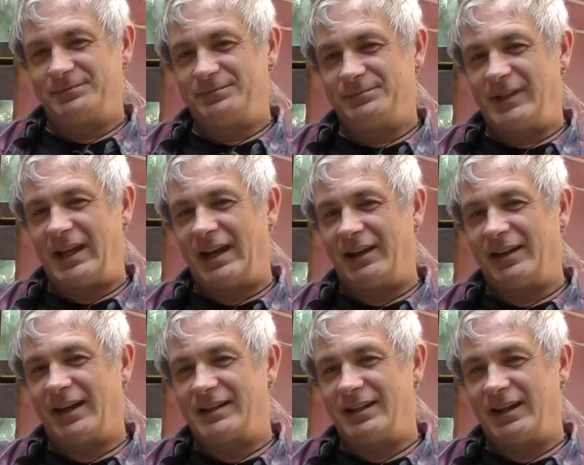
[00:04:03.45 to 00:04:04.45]
yeah i
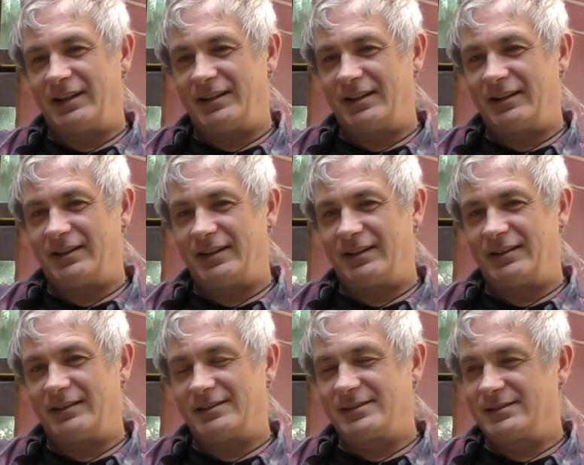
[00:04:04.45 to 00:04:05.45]
like the idea that
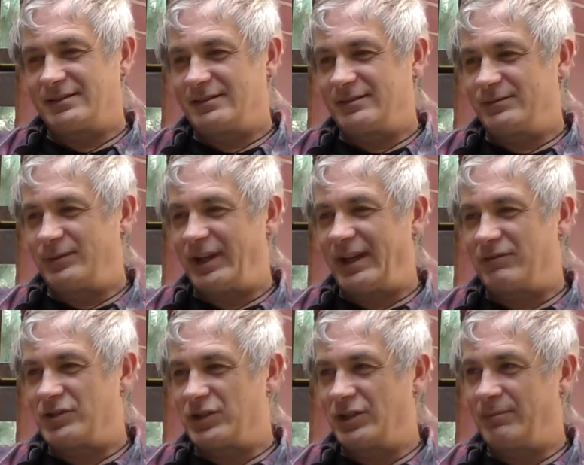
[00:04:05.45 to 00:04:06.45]
we have
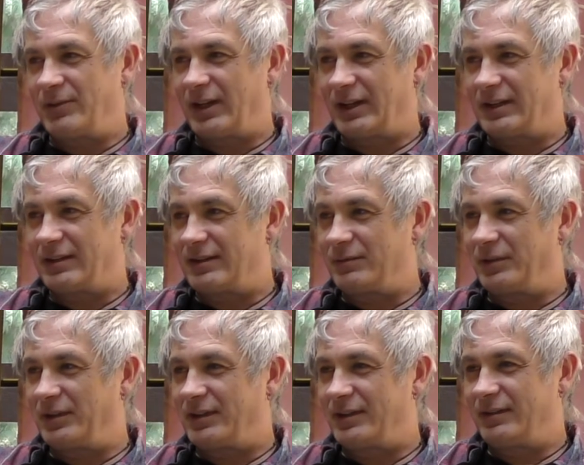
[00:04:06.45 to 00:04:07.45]
terms like this that
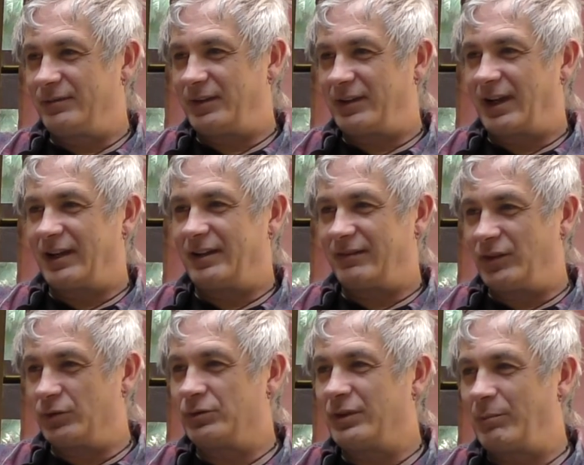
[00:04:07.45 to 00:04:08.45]
we we kind of
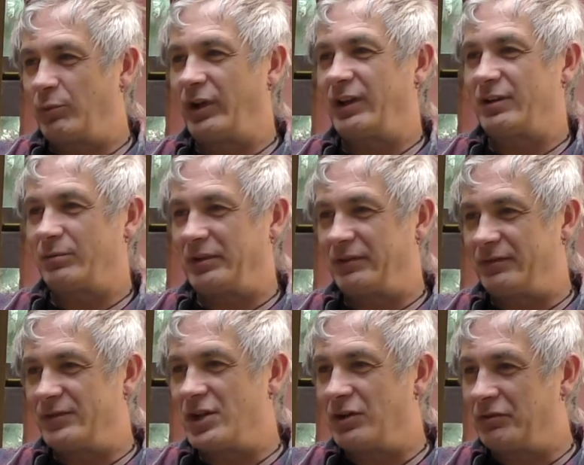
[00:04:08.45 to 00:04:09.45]
grew up with or we've
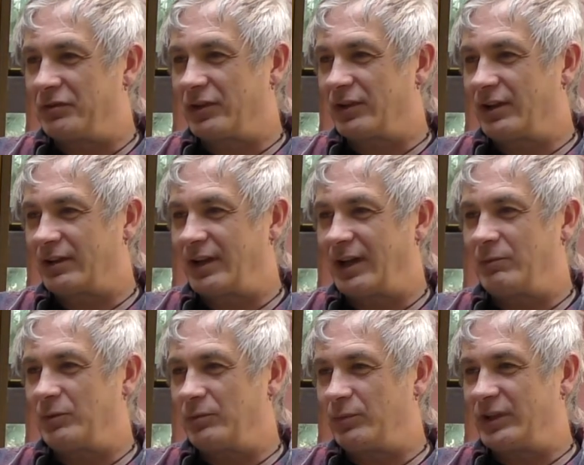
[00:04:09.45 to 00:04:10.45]
known for a long time
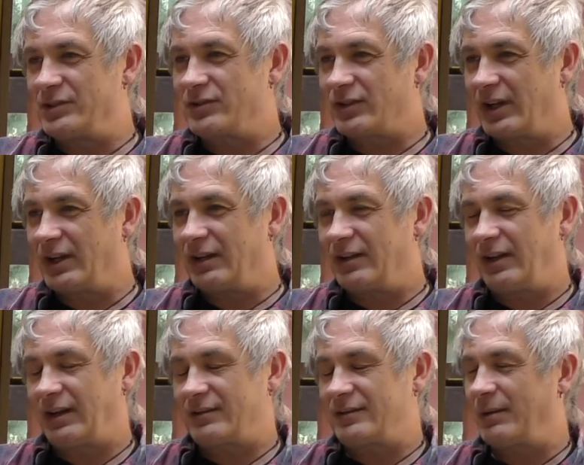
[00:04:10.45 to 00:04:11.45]
and we just kind of
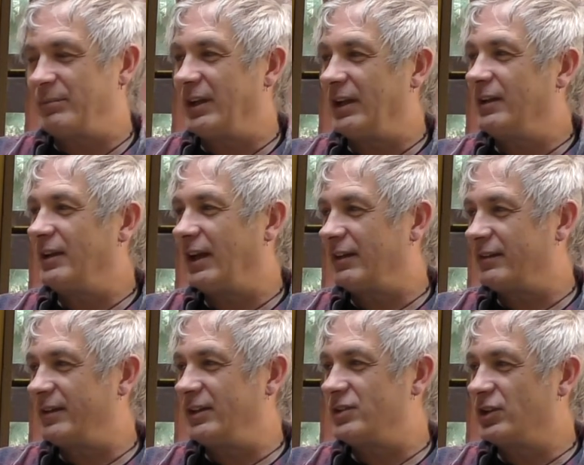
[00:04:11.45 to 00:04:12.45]
accept it as
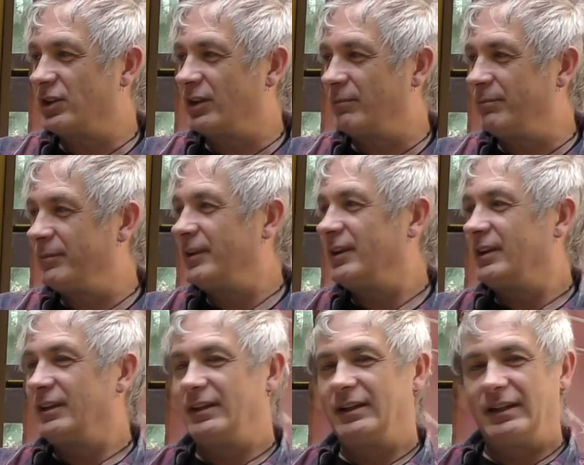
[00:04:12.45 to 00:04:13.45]
the term
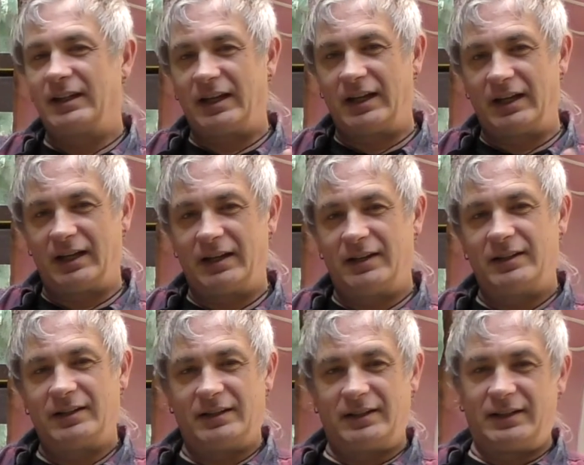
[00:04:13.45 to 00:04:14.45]
uh,
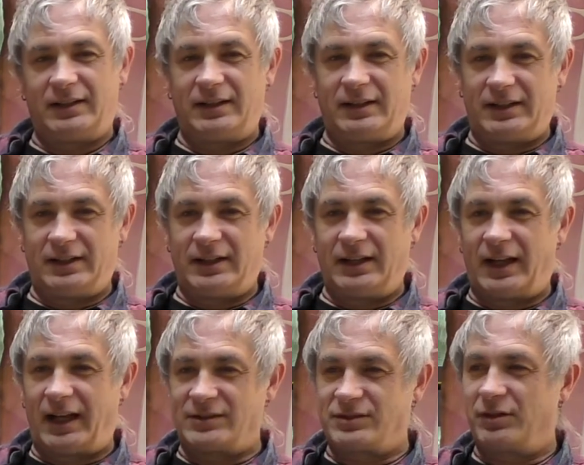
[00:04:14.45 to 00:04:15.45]

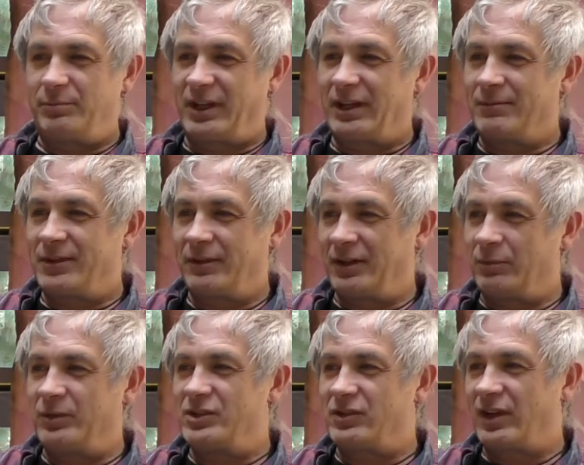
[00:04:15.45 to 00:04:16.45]
and so it becomes something that
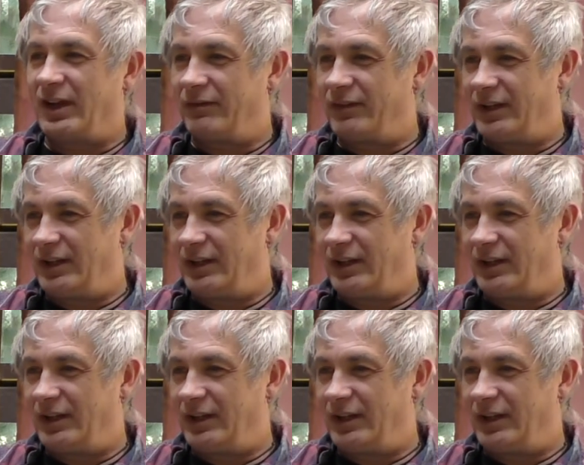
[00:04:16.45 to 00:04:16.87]
we just kind of